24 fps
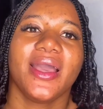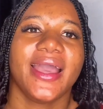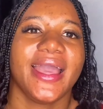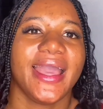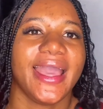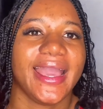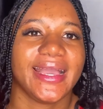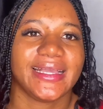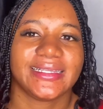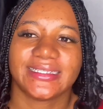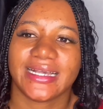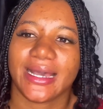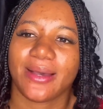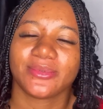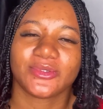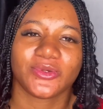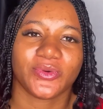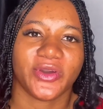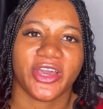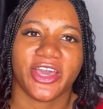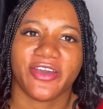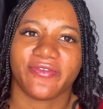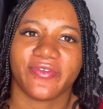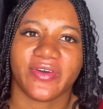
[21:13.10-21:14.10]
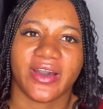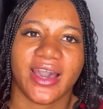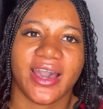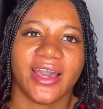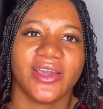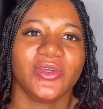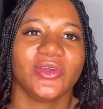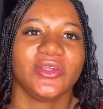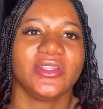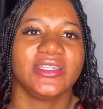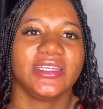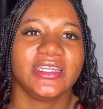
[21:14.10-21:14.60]
exams or whatever,
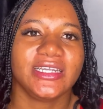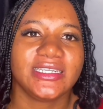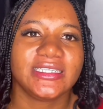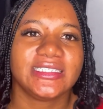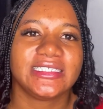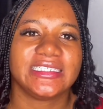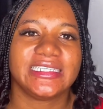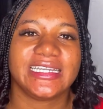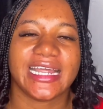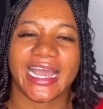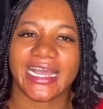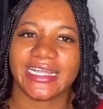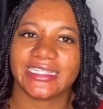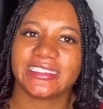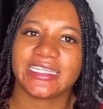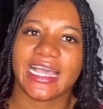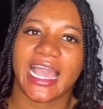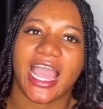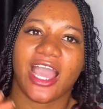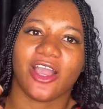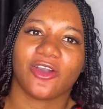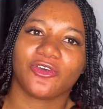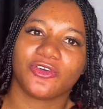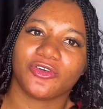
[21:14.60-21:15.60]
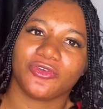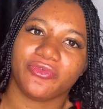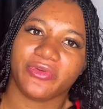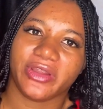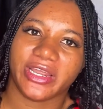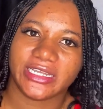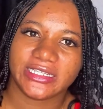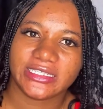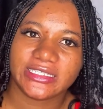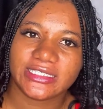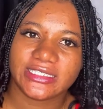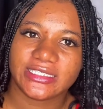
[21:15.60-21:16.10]
you need that
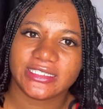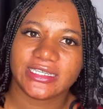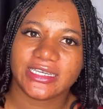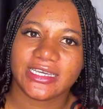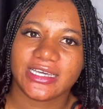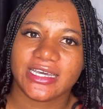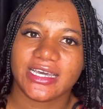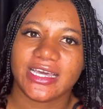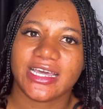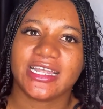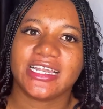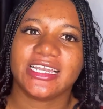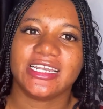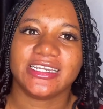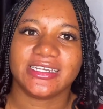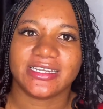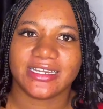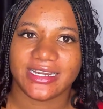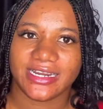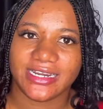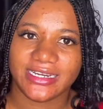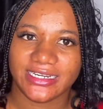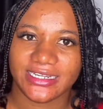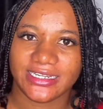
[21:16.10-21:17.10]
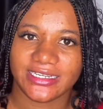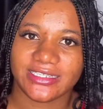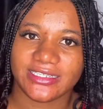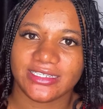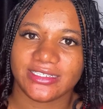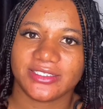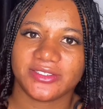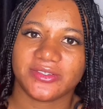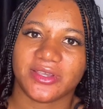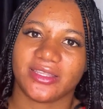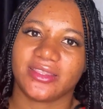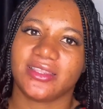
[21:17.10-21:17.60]
accurate learning.
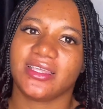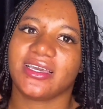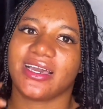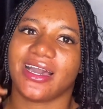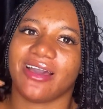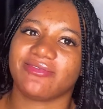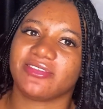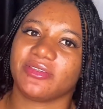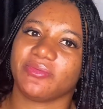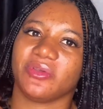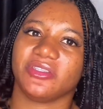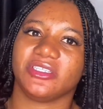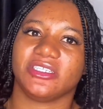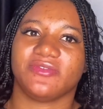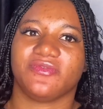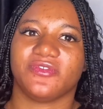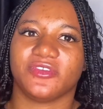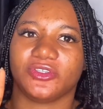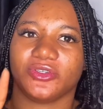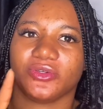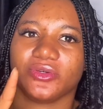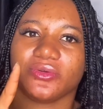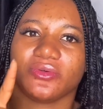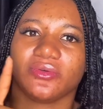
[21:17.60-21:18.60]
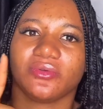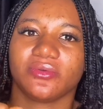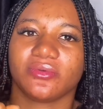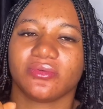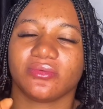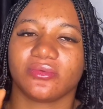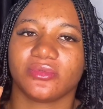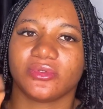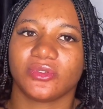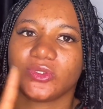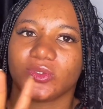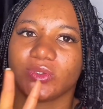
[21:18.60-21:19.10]
So I think I have to make this video
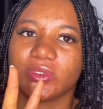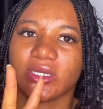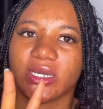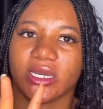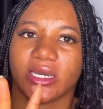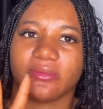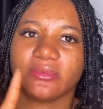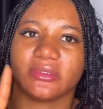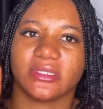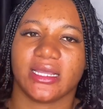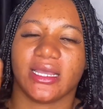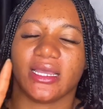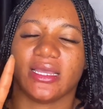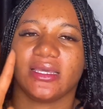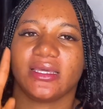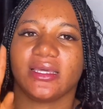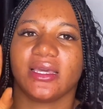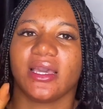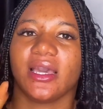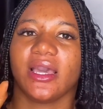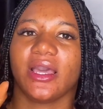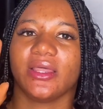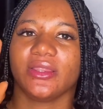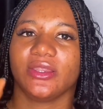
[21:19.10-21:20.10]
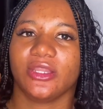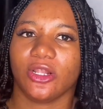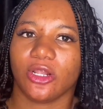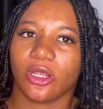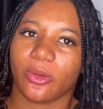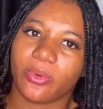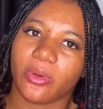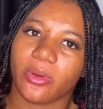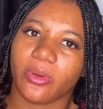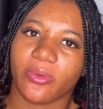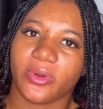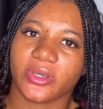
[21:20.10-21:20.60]
2 times. Like the law
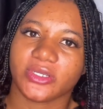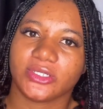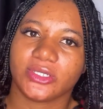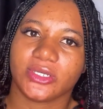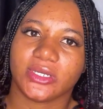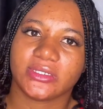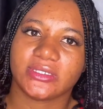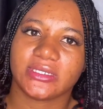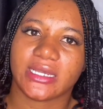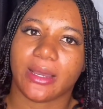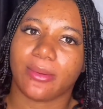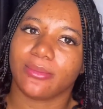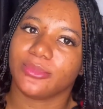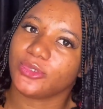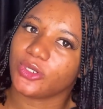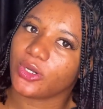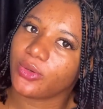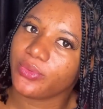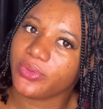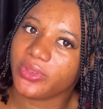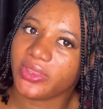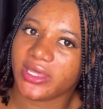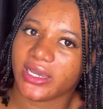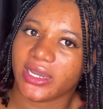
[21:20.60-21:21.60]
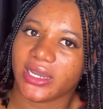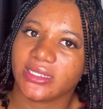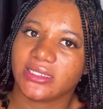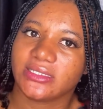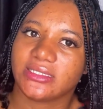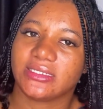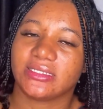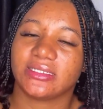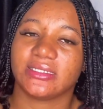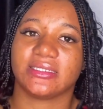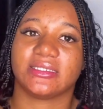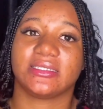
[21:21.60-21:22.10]
problem questions, I'm done with that.
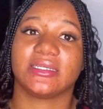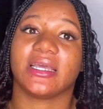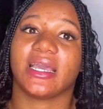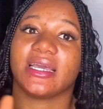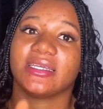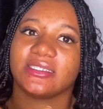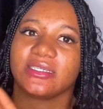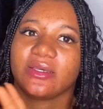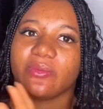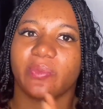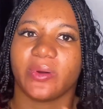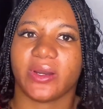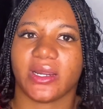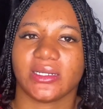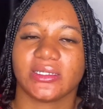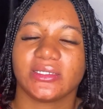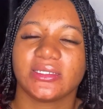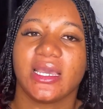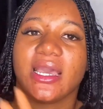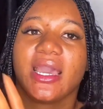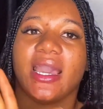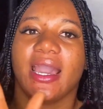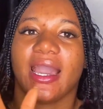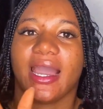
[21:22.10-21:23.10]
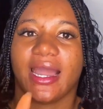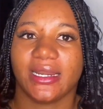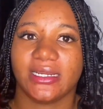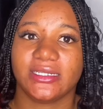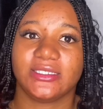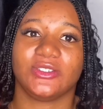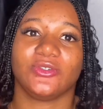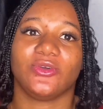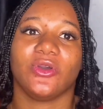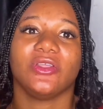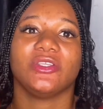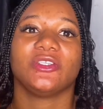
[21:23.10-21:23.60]
This is the essay part, and this
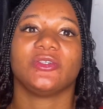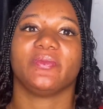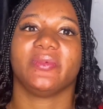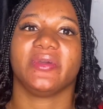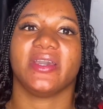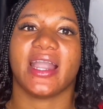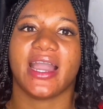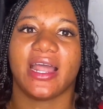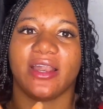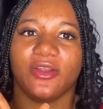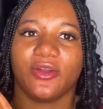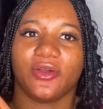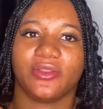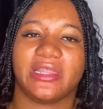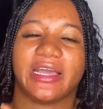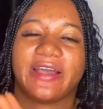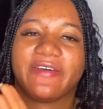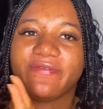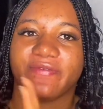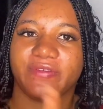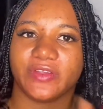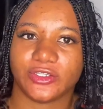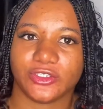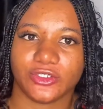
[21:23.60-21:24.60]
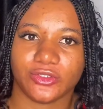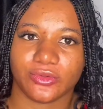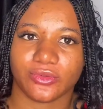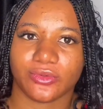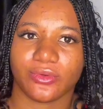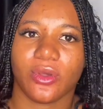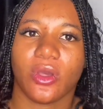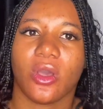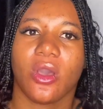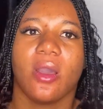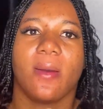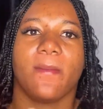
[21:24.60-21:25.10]
is going to be another video
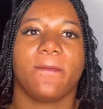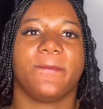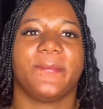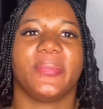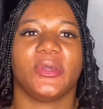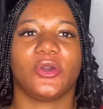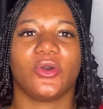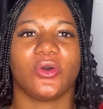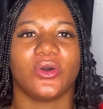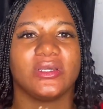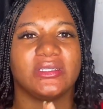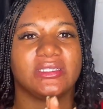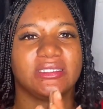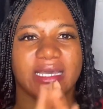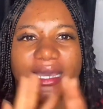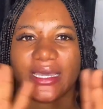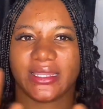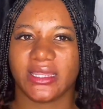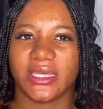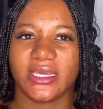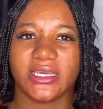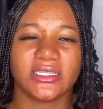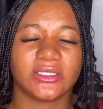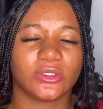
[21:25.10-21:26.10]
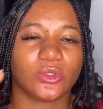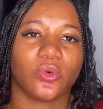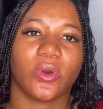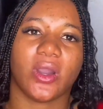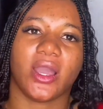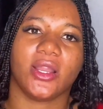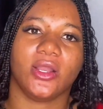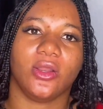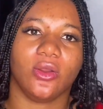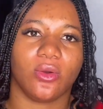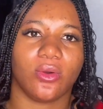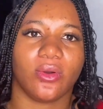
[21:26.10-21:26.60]
because I think it's
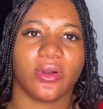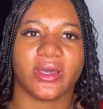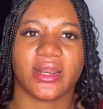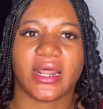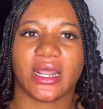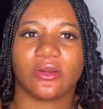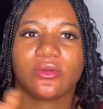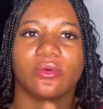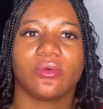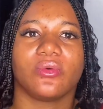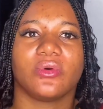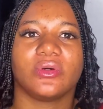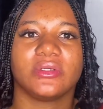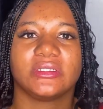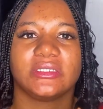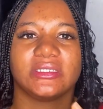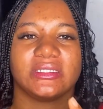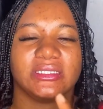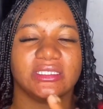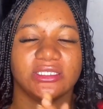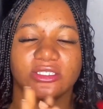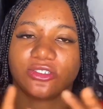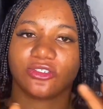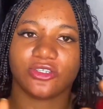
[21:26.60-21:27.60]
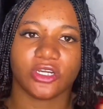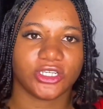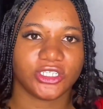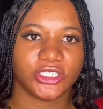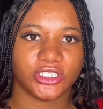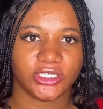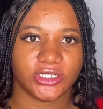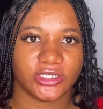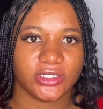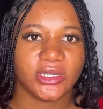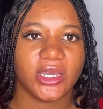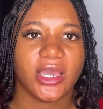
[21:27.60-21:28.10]
quite long and I don't want the
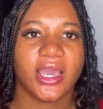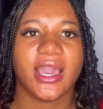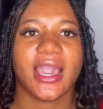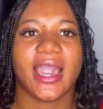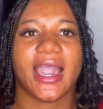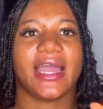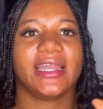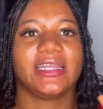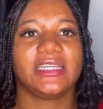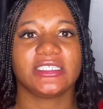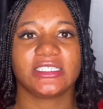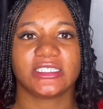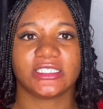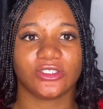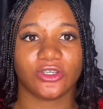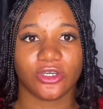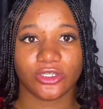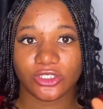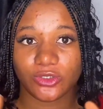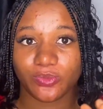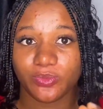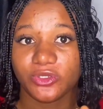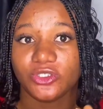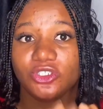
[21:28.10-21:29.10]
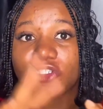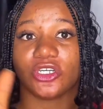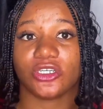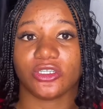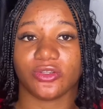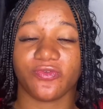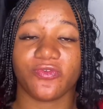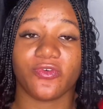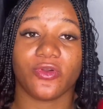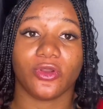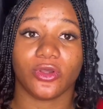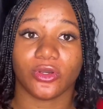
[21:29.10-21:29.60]
stretching. And this is going to be
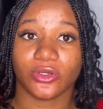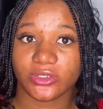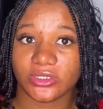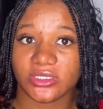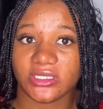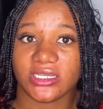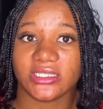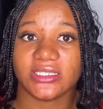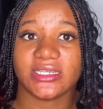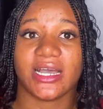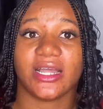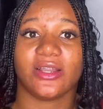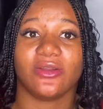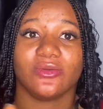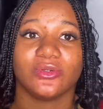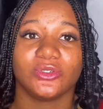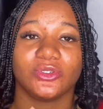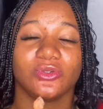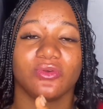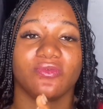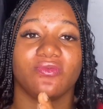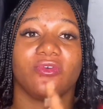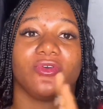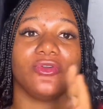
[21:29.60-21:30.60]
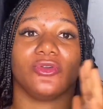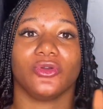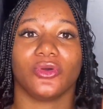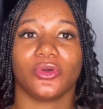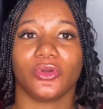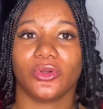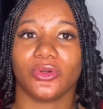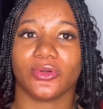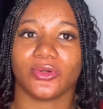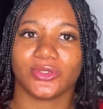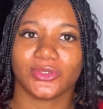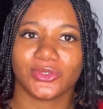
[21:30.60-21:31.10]
for law students and also for non-law